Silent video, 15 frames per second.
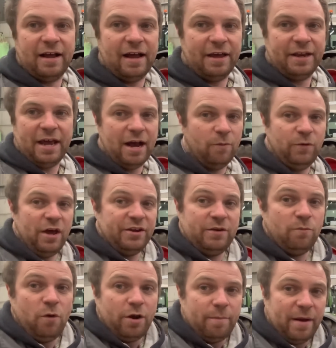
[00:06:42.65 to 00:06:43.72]
I
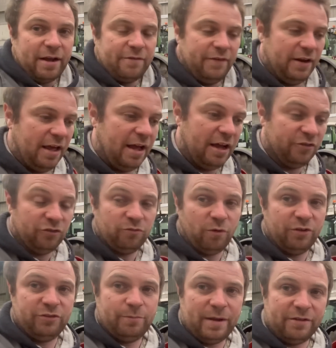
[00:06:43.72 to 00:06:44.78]
didn't want a bag filler. I just
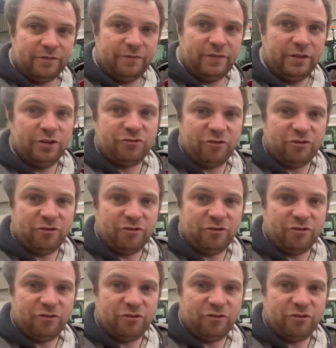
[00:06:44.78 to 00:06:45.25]
wanted to be able to fill the